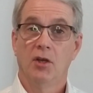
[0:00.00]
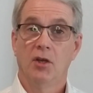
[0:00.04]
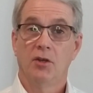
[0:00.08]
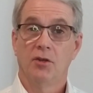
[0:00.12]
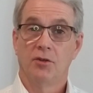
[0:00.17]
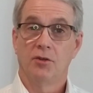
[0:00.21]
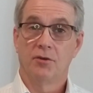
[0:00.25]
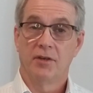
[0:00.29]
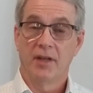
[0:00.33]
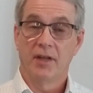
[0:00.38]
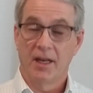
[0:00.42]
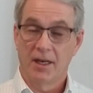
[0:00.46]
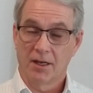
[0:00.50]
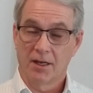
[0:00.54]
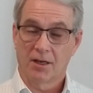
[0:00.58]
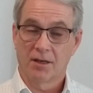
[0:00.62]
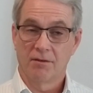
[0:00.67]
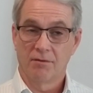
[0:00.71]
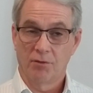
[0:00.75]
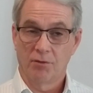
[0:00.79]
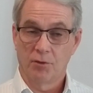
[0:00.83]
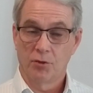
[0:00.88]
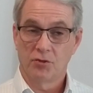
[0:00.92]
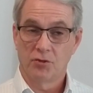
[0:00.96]
your data
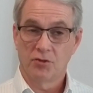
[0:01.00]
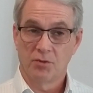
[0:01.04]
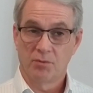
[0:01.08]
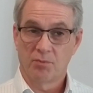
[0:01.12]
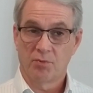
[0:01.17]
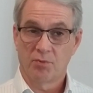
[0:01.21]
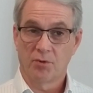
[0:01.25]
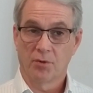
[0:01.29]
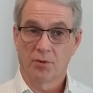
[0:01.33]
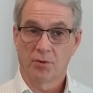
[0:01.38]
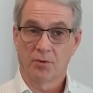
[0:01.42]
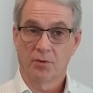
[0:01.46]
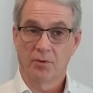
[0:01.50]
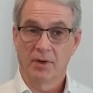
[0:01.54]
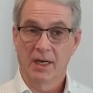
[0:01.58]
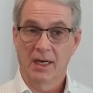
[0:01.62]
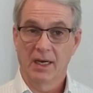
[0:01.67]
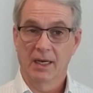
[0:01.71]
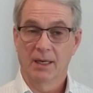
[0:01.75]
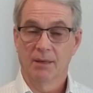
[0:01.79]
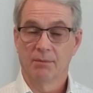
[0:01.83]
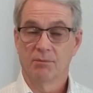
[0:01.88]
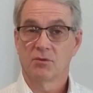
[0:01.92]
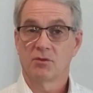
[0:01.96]
conversion
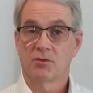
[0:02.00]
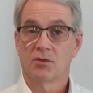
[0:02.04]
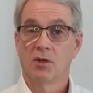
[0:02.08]
programs